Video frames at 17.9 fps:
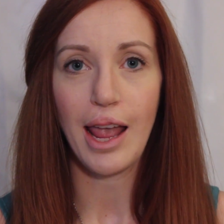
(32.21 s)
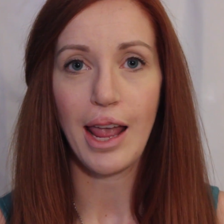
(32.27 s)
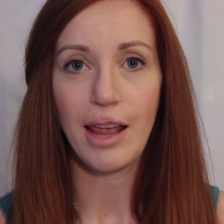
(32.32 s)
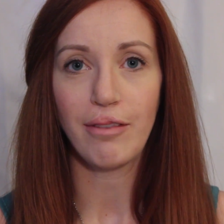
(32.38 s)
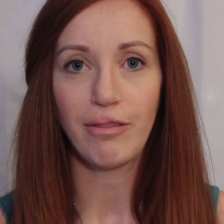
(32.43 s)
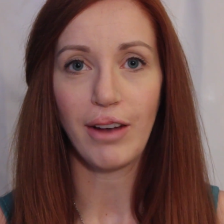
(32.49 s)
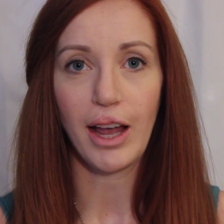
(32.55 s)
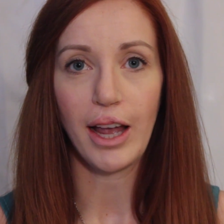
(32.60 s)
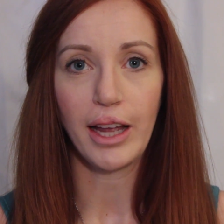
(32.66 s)

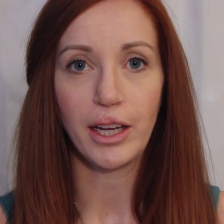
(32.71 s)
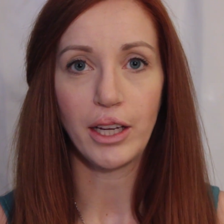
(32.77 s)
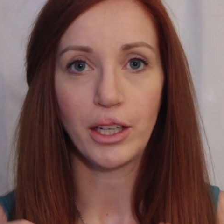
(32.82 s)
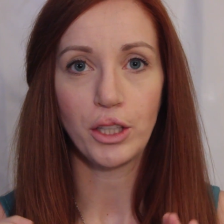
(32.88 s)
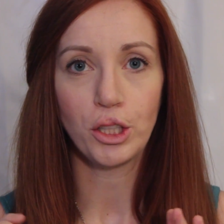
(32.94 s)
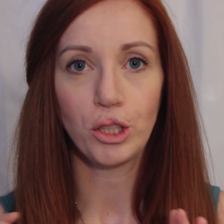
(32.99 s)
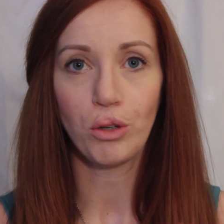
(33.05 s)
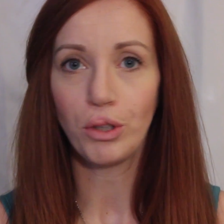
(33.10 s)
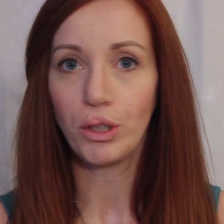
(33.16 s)
If
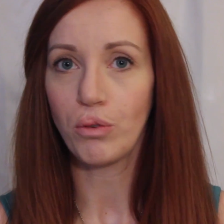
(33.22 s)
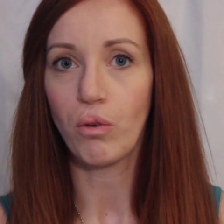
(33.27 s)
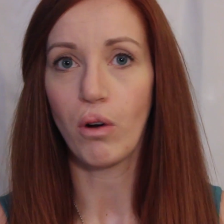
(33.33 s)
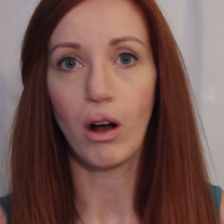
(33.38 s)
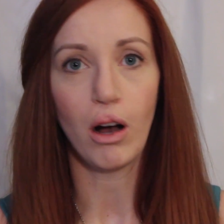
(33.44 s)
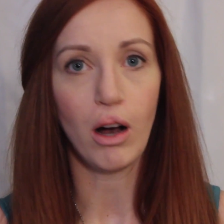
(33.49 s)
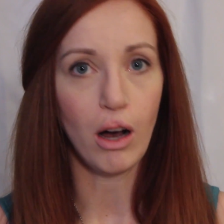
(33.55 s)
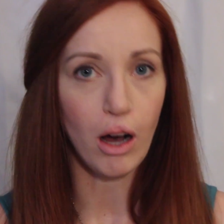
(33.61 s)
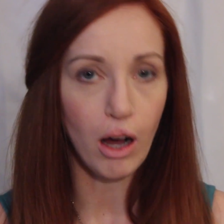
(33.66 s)
I showed you
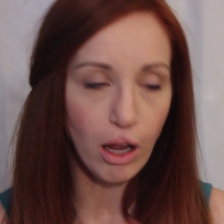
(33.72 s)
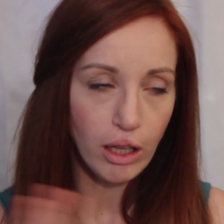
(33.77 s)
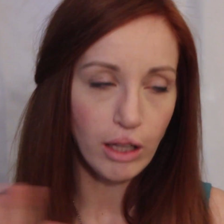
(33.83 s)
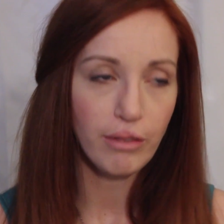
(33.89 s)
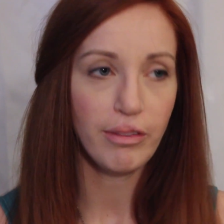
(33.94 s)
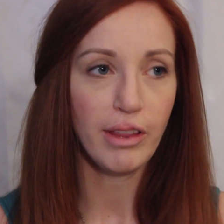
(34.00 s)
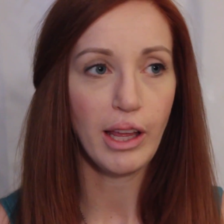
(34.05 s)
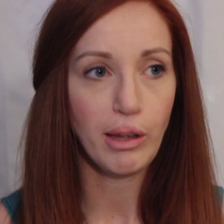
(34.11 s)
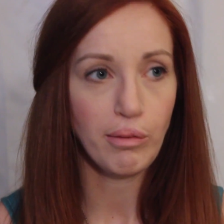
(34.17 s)
all
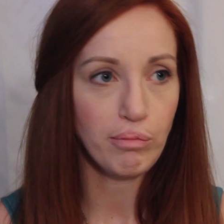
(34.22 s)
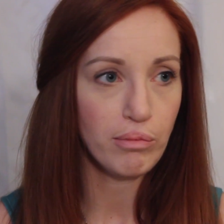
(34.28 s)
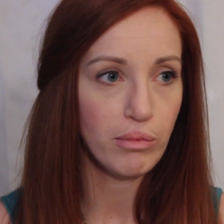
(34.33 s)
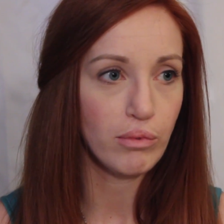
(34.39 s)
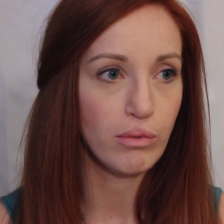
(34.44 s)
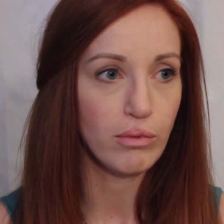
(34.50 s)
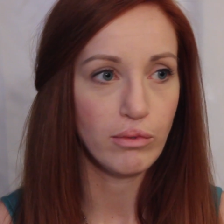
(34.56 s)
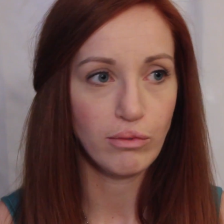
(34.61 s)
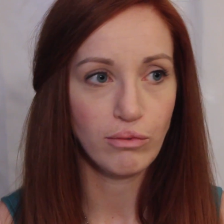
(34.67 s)
of
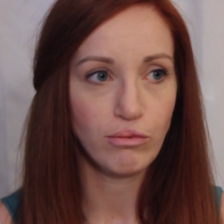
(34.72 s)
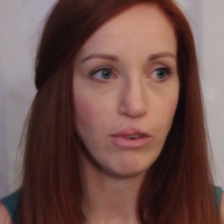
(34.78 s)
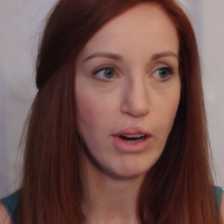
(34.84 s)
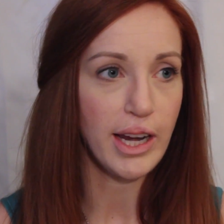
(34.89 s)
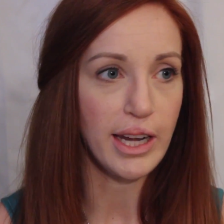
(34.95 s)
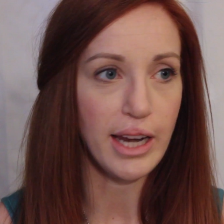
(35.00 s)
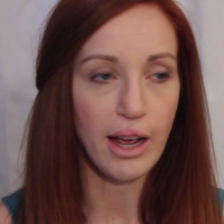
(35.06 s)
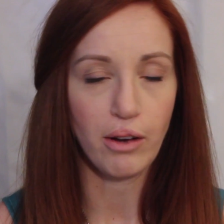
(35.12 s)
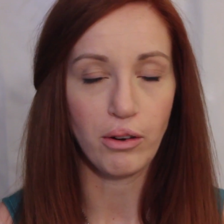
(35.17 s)
them
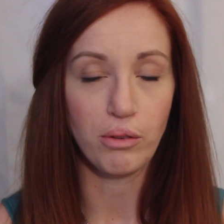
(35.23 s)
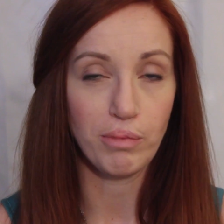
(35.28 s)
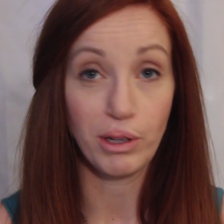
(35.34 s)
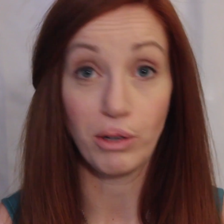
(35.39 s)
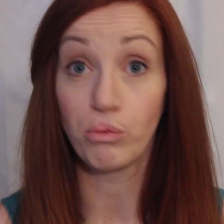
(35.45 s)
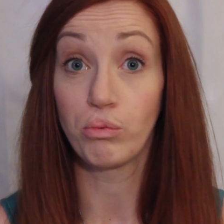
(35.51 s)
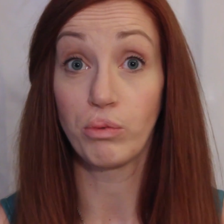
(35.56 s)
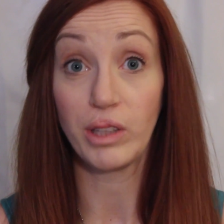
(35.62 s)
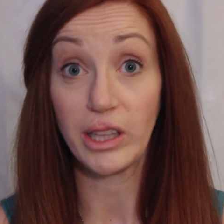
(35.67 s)
right now, it would be
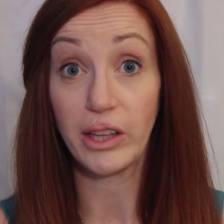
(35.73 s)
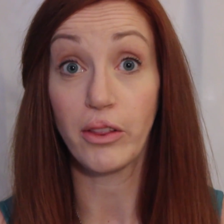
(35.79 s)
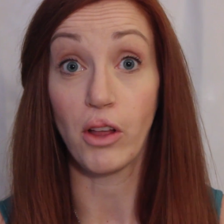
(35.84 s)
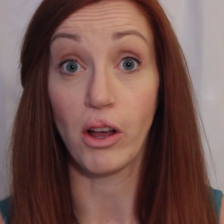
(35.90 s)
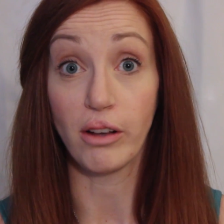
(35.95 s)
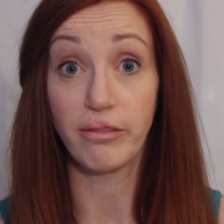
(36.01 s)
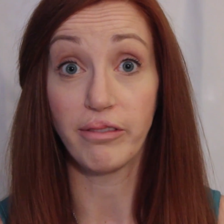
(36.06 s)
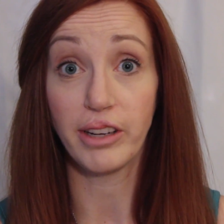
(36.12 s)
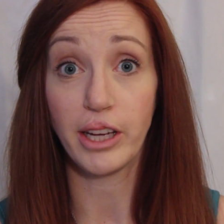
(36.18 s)
a really
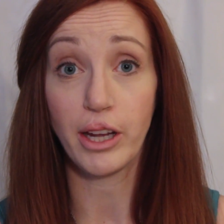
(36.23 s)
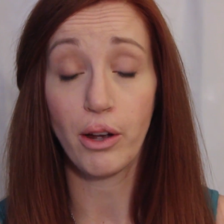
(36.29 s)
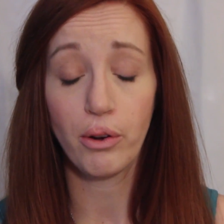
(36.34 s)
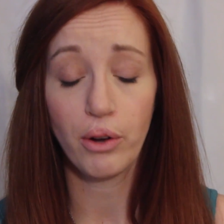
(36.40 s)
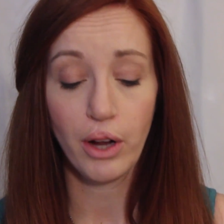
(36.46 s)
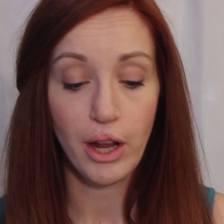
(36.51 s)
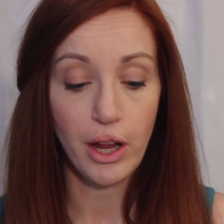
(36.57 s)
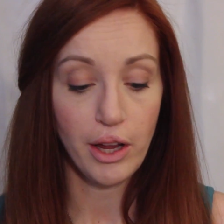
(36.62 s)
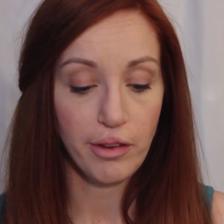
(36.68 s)
long
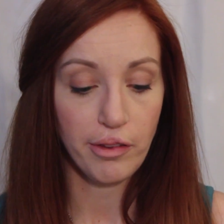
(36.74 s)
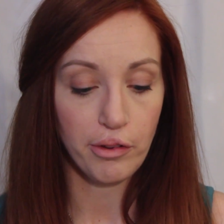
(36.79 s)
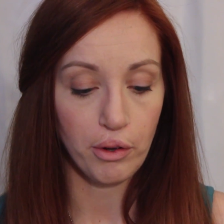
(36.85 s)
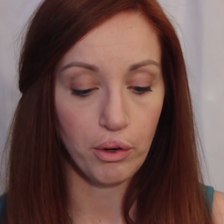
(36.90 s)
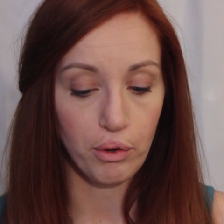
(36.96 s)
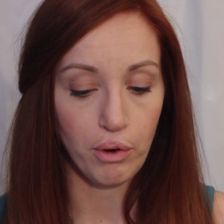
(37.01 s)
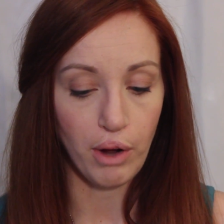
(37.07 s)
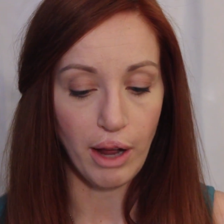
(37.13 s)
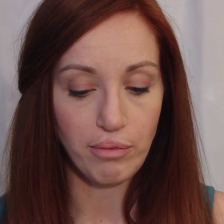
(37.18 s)
video.
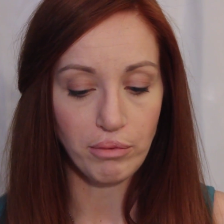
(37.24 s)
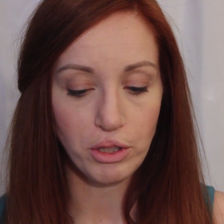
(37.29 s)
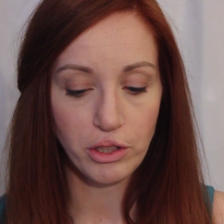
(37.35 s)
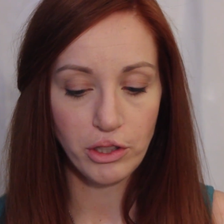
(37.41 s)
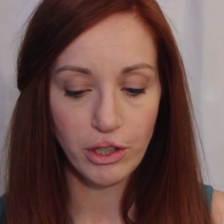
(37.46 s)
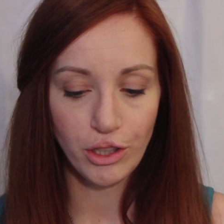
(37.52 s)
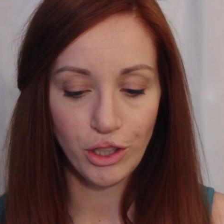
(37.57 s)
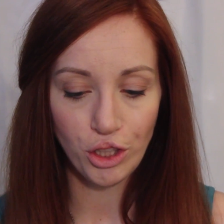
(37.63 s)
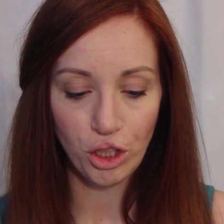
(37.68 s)
So I'm
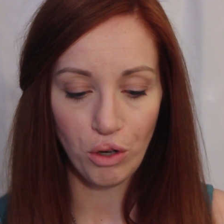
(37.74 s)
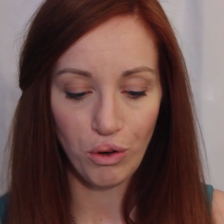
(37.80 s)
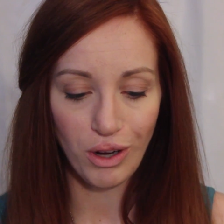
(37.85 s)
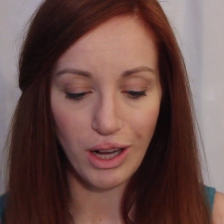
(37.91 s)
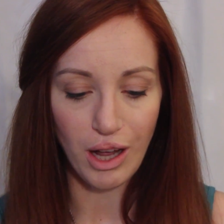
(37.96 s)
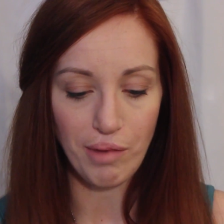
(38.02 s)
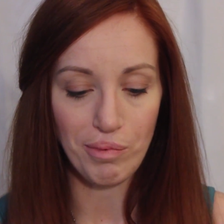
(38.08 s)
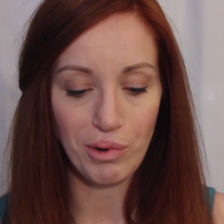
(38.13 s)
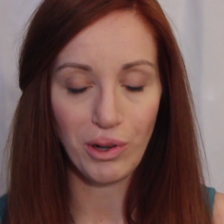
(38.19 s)
just going to show a
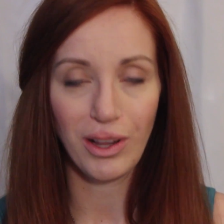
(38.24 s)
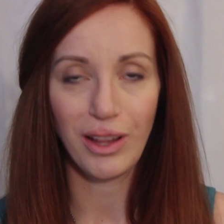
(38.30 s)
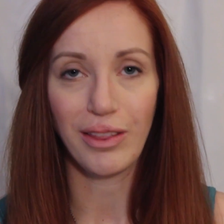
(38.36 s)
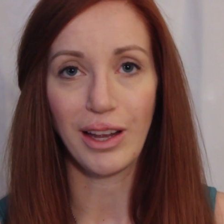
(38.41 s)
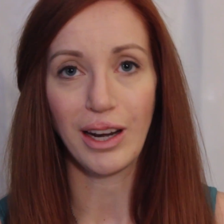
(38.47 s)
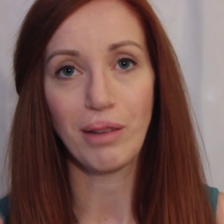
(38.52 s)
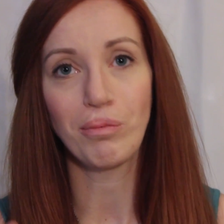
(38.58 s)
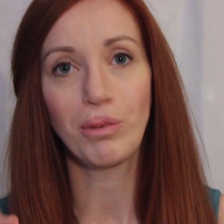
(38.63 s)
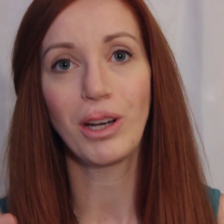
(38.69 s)
couple, and
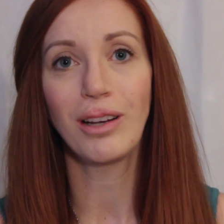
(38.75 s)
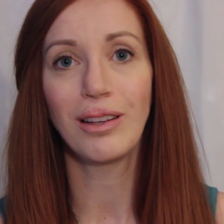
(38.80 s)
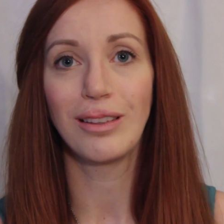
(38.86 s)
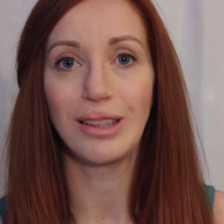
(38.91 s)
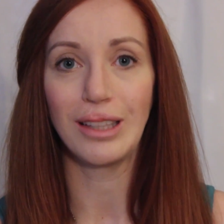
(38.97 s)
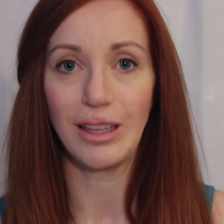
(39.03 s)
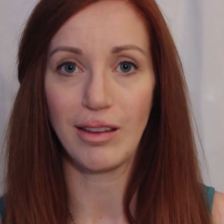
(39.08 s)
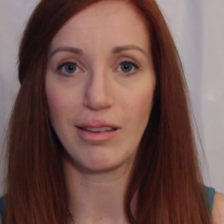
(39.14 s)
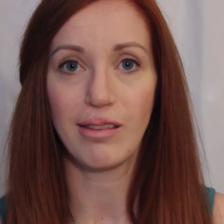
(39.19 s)
then I'm going to
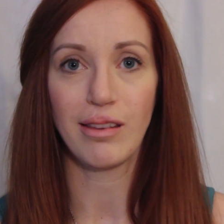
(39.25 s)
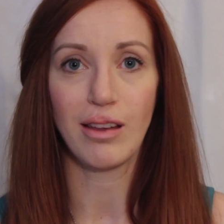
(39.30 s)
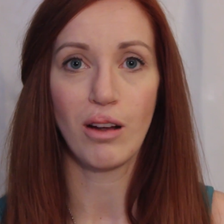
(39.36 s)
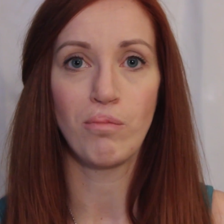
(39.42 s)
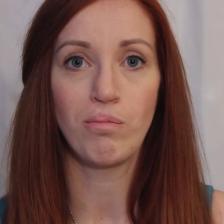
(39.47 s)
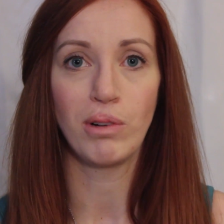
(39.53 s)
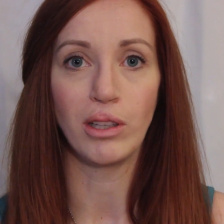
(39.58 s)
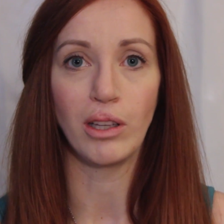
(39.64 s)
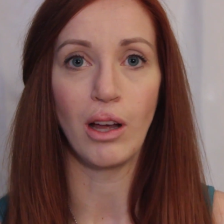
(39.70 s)
list
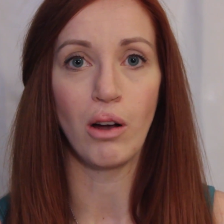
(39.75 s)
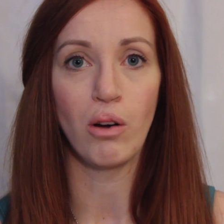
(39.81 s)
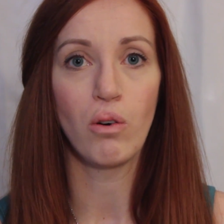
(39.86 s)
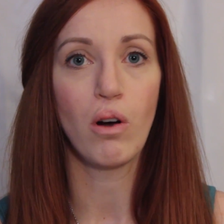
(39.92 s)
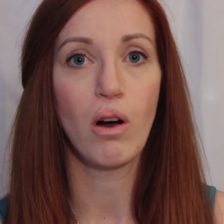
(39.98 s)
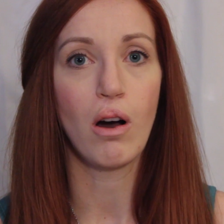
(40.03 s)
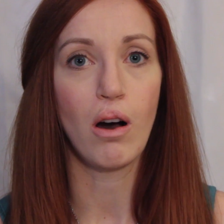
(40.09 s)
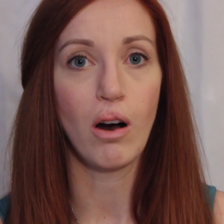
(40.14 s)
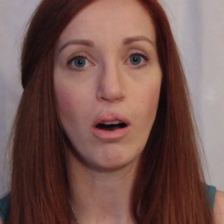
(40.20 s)
down
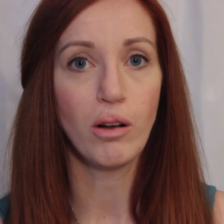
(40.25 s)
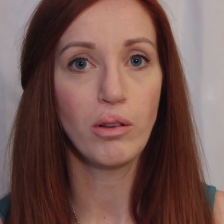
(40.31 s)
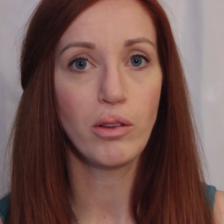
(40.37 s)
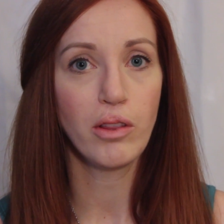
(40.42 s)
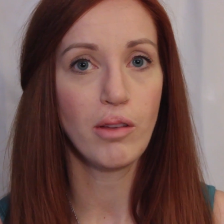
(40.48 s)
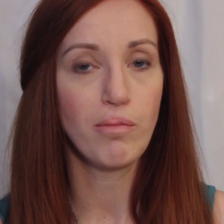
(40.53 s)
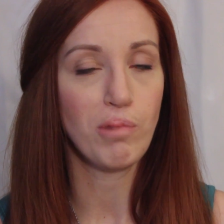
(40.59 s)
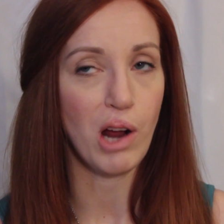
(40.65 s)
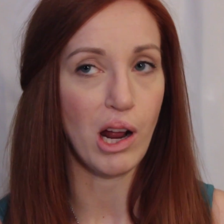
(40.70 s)
below all
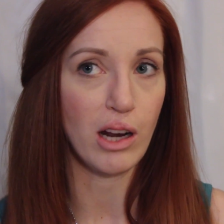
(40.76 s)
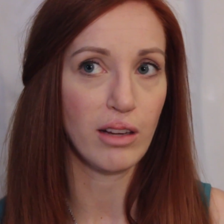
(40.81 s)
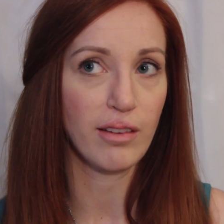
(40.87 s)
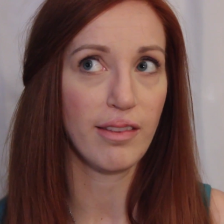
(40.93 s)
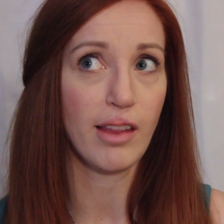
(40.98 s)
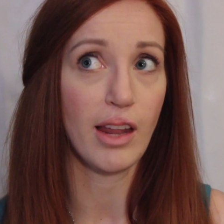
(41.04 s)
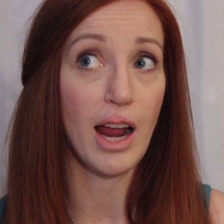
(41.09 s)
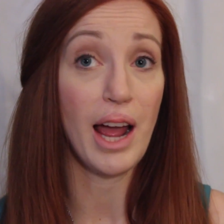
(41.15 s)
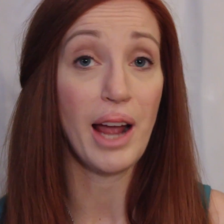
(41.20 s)
of the
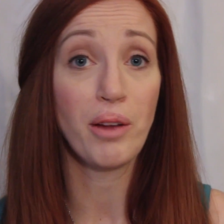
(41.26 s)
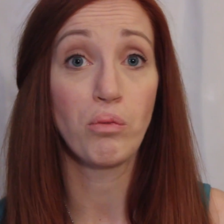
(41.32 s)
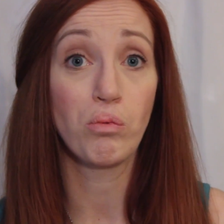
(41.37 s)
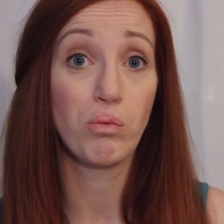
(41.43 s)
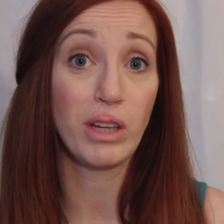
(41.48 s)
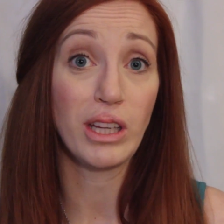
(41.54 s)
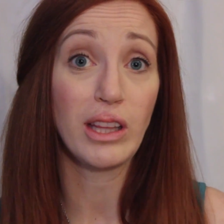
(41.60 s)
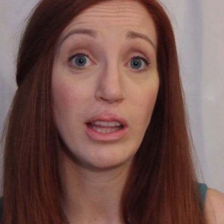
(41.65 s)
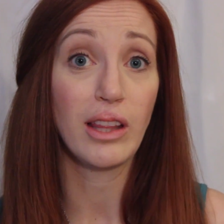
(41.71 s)
products that I
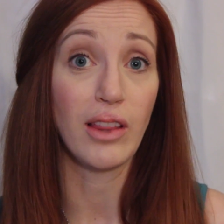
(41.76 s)
really